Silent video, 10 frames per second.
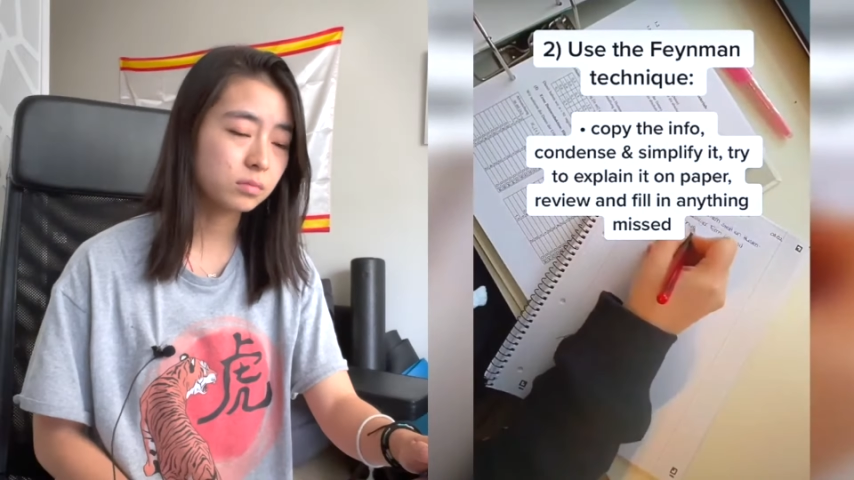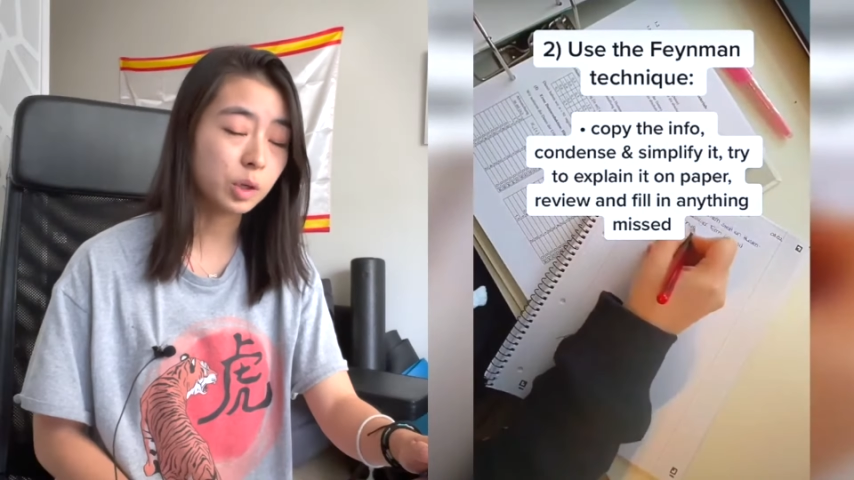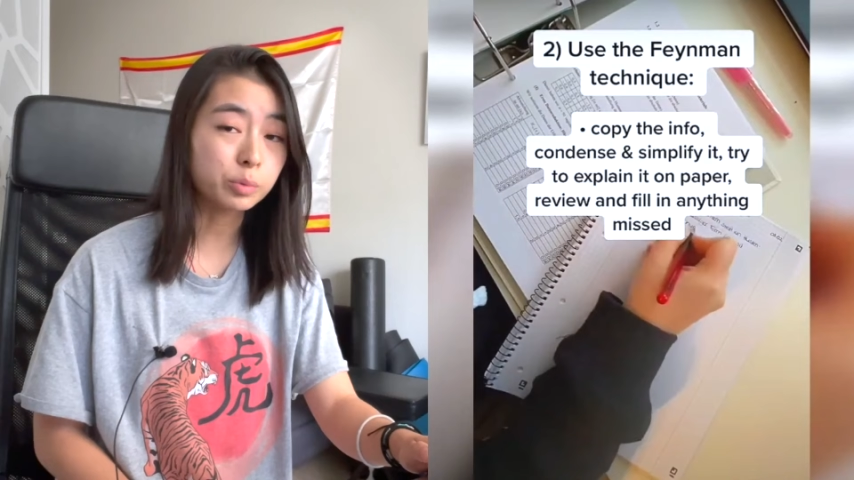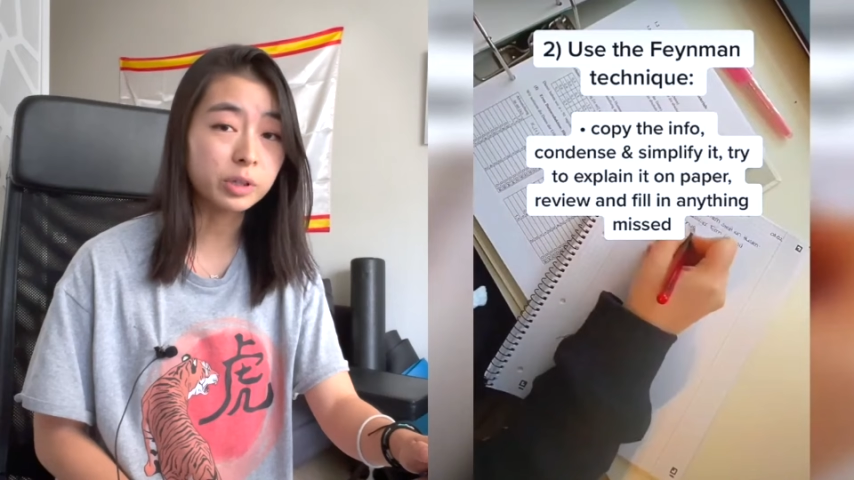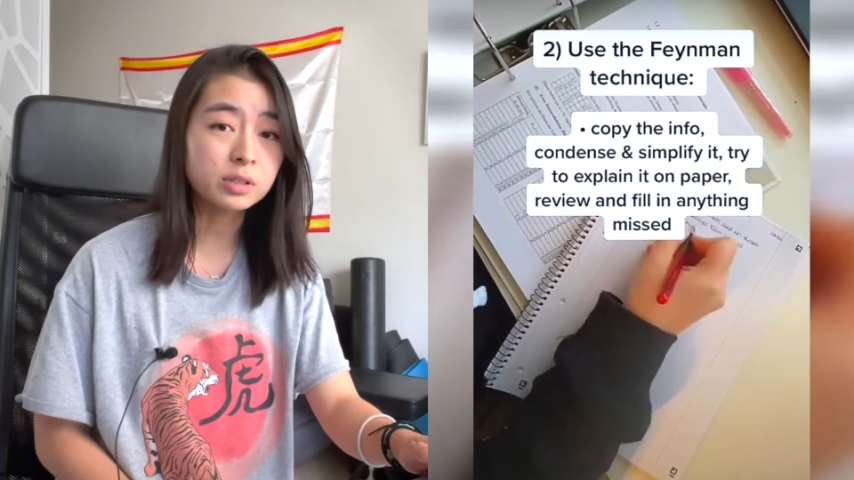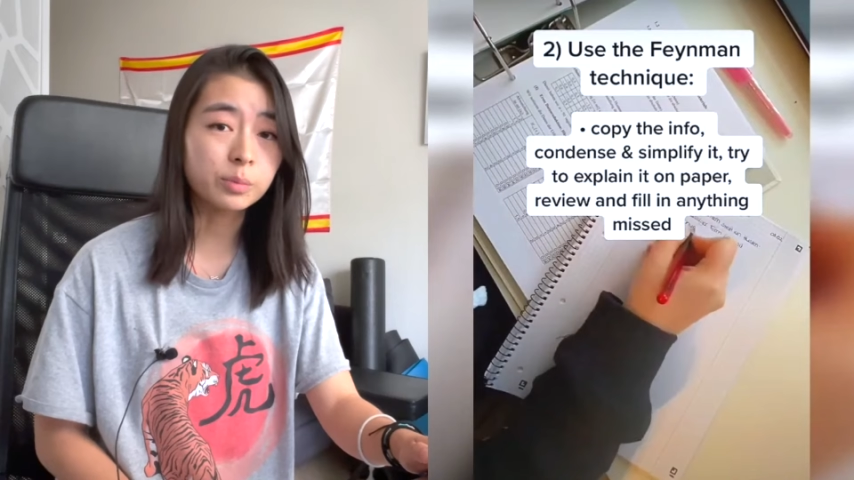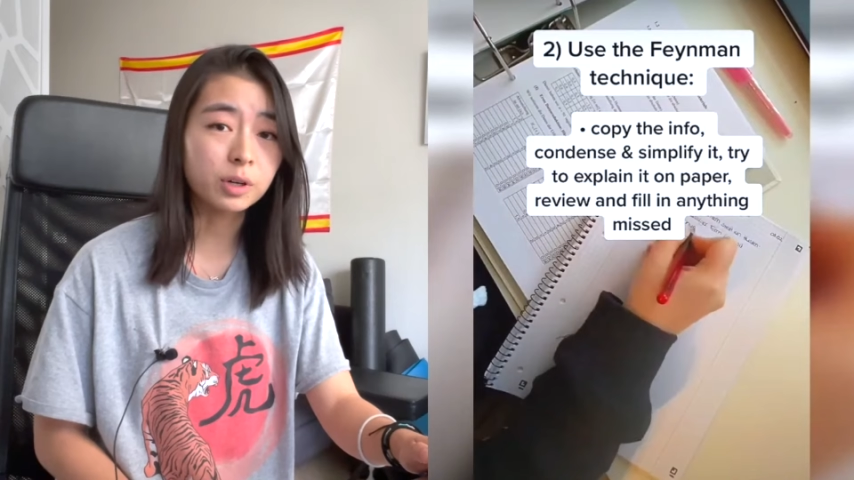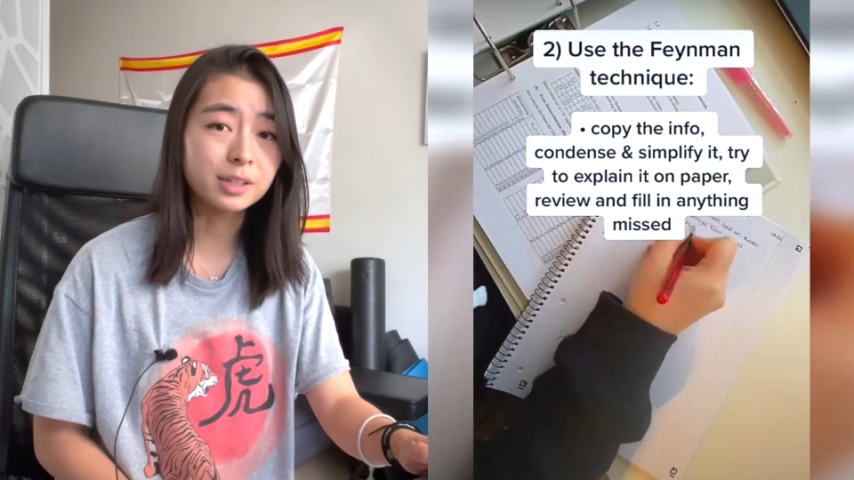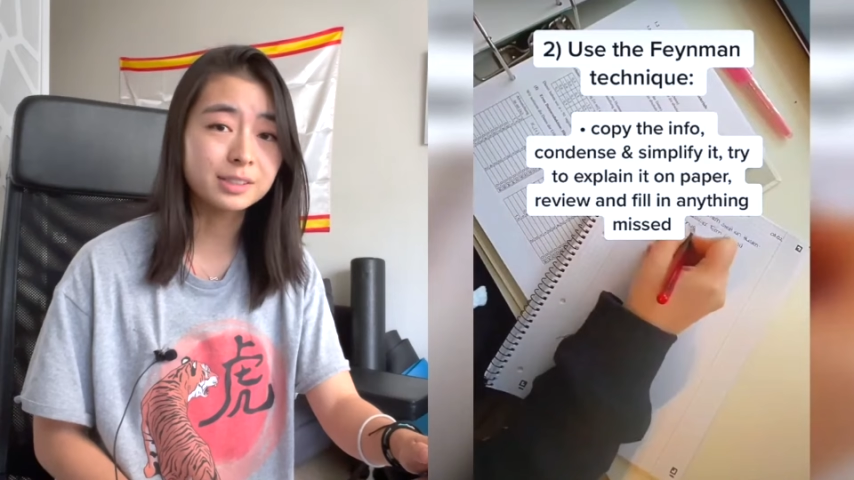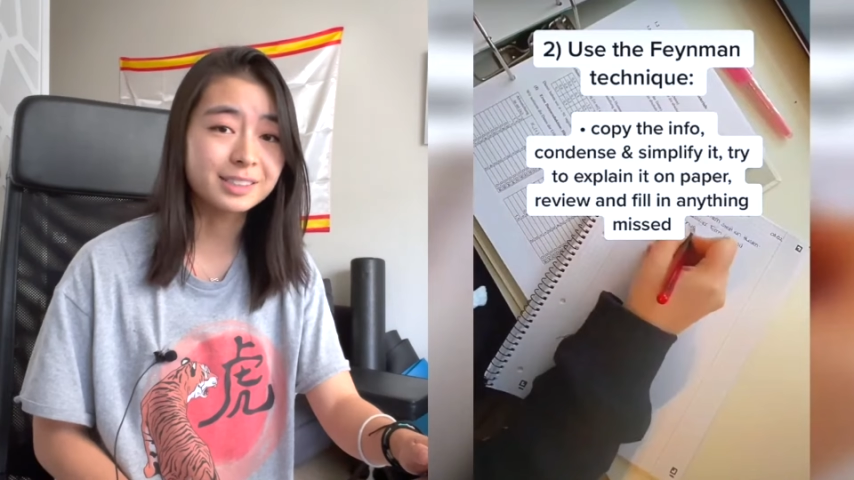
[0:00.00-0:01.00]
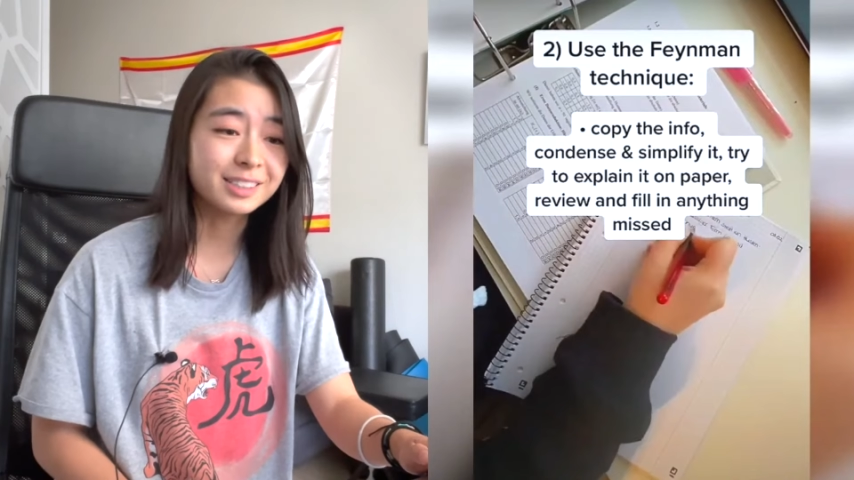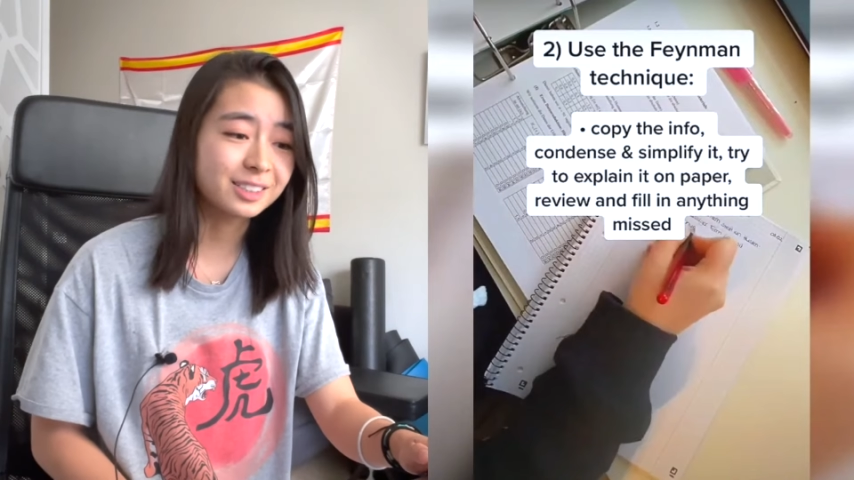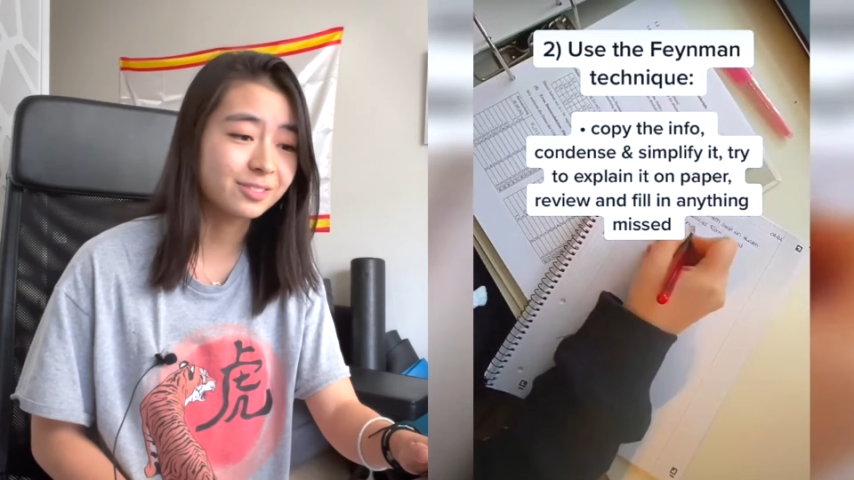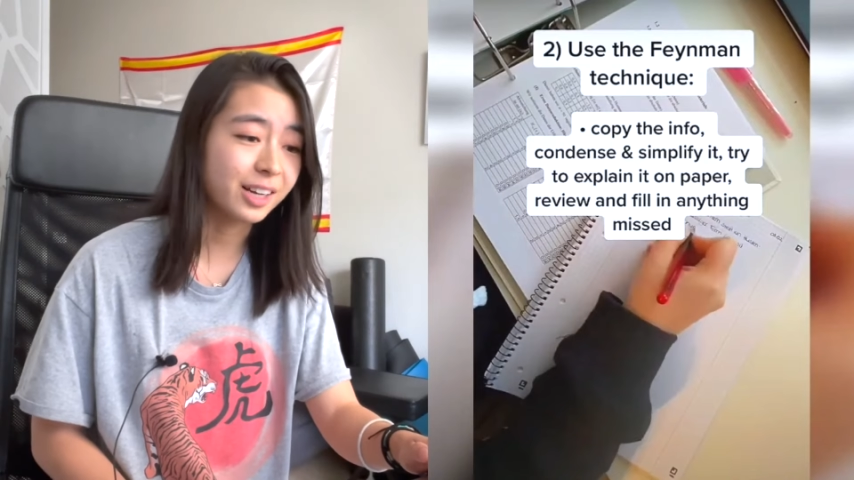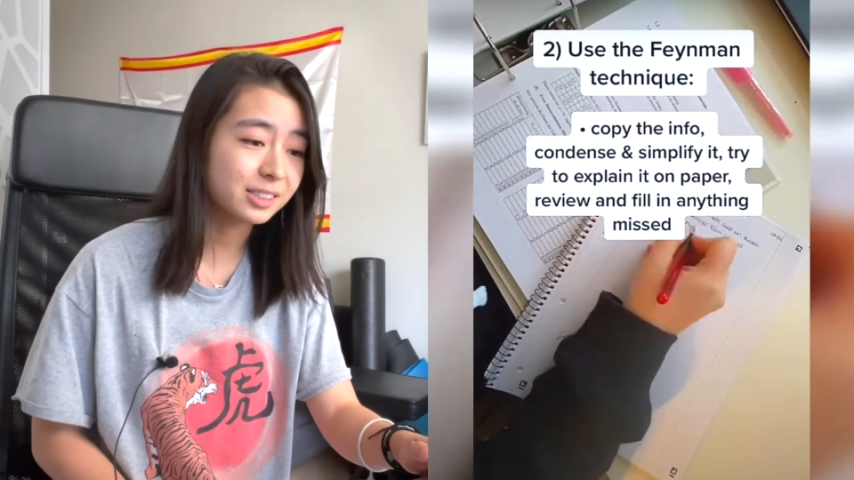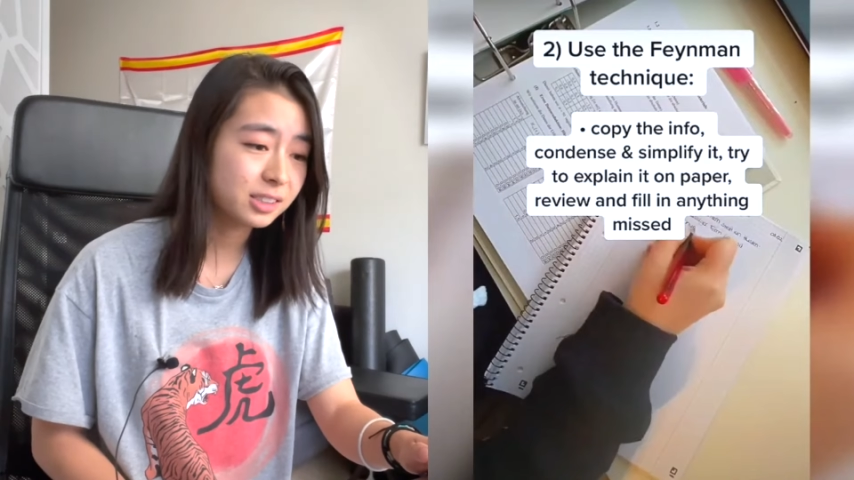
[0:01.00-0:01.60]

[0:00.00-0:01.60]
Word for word: My brain's not processing this fast